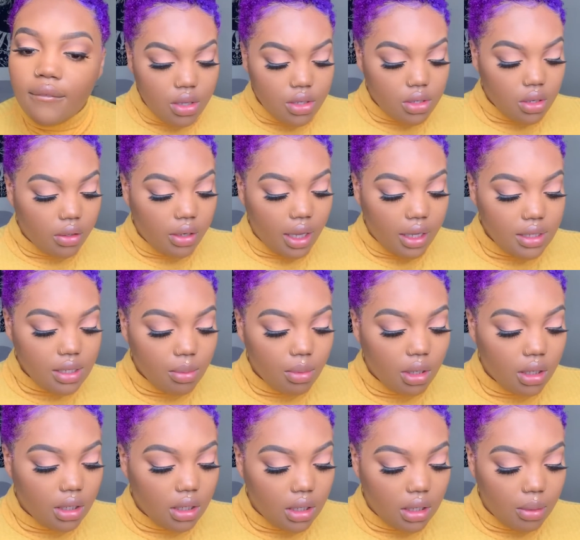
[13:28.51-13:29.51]
So next I'm
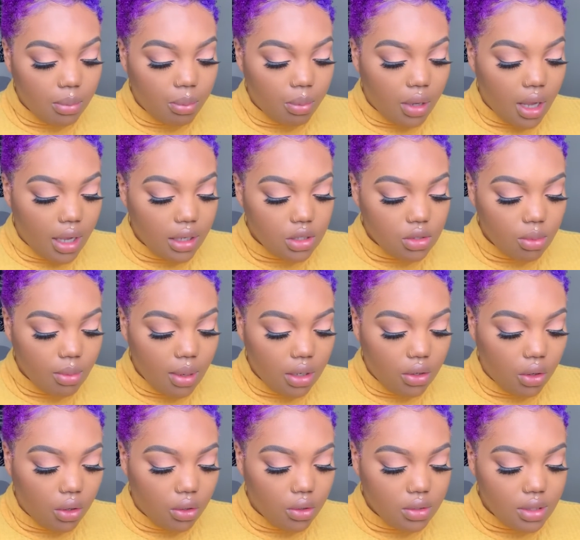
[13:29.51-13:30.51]
going to contour my
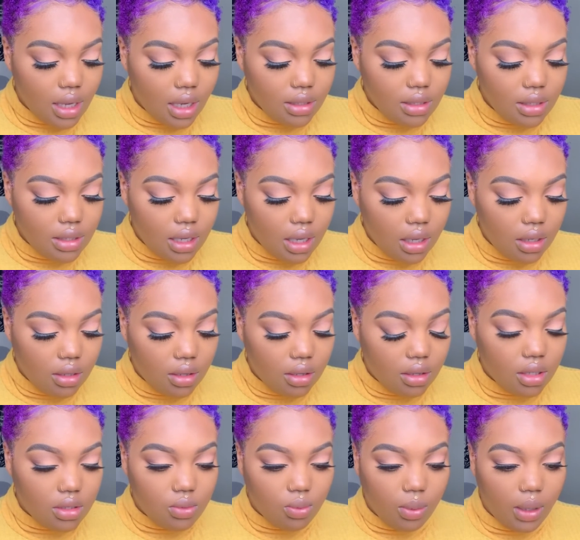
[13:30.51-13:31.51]
nose. I just take
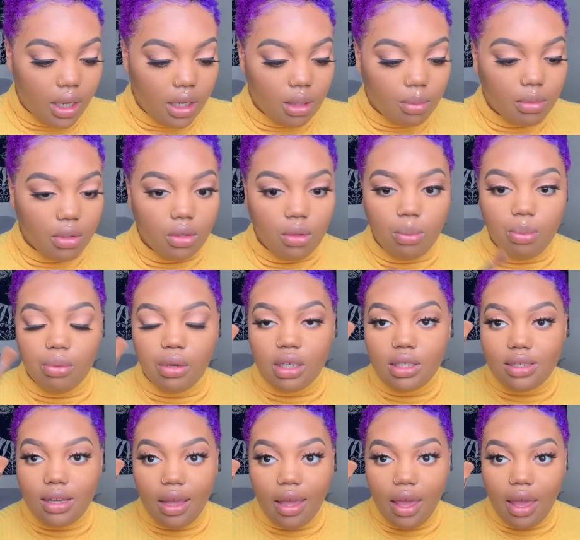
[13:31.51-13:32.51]
this random little
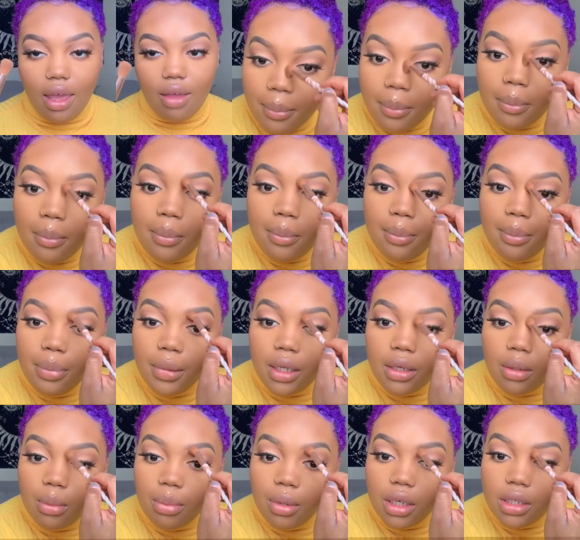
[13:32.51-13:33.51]
brush I have,
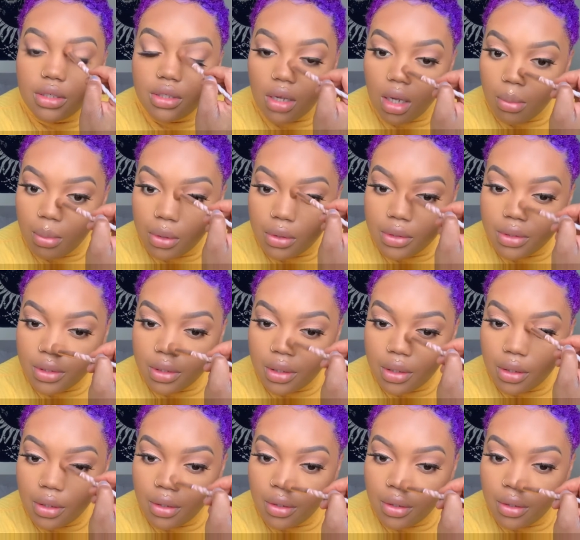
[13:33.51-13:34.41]
blender brush almost.